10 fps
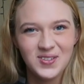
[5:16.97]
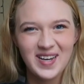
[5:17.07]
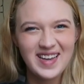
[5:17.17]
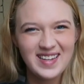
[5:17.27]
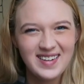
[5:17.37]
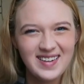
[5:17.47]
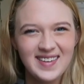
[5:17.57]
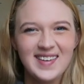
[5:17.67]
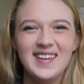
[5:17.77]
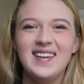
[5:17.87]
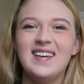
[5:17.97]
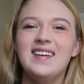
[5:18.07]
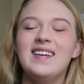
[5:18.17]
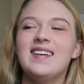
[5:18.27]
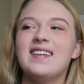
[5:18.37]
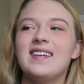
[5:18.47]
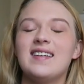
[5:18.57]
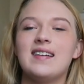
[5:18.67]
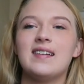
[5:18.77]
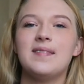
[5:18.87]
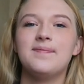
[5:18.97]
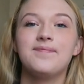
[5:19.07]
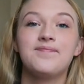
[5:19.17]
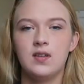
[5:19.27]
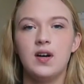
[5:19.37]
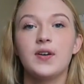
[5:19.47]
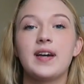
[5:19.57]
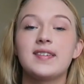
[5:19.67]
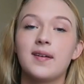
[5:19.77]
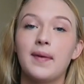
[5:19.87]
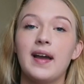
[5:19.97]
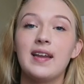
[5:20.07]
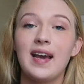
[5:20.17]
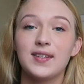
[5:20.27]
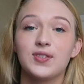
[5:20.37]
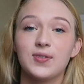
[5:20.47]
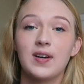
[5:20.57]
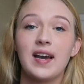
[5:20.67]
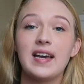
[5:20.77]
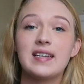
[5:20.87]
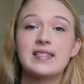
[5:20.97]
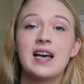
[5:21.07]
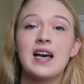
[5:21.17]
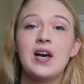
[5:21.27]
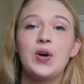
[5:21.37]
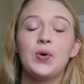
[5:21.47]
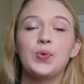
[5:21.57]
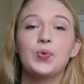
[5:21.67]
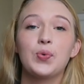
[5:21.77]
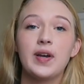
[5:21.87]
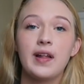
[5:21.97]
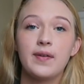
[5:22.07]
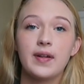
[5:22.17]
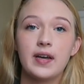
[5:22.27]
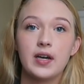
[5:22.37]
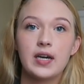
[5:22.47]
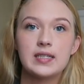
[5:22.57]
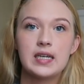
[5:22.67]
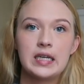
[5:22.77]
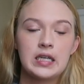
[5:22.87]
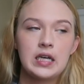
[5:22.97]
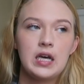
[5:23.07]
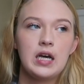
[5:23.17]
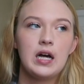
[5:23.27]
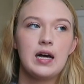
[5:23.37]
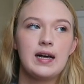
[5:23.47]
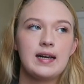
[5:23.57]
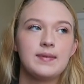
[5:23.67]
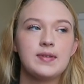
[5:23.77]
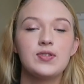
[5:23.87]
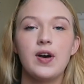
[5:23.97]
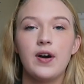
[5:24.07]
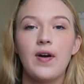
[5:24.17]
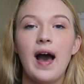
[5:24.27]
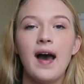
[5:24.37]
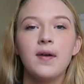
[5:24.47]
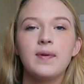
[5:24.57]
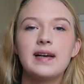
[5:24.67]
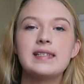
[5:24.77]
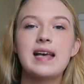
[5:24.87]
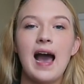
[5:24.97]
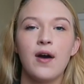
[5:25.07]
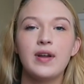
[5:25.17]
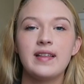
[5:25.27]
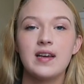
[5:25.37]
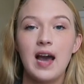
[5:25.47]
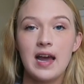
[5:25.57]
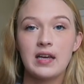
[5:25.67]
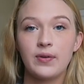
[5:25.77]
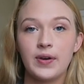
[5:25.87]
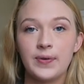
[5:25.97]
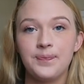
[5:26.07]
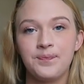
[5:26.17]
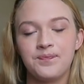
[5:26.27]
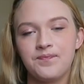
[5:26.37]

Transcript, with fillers: what um okay so my next story is really really crazy um, so i was out in the dining room